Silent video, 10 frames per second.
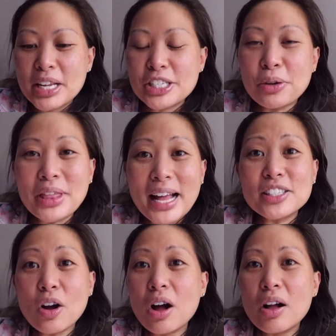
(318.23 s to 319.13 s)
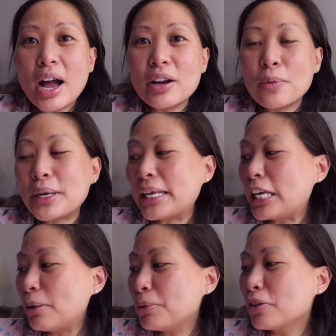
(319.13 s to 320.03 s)
So that's all. I don't want to
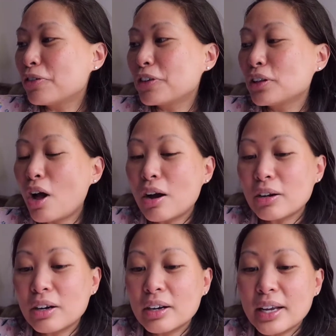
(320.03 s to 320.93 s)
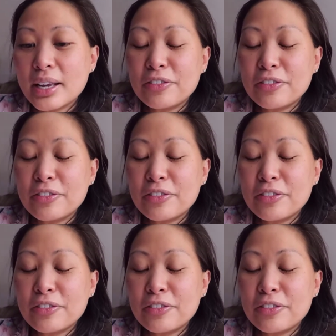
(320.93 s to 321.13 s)
keep you for longer.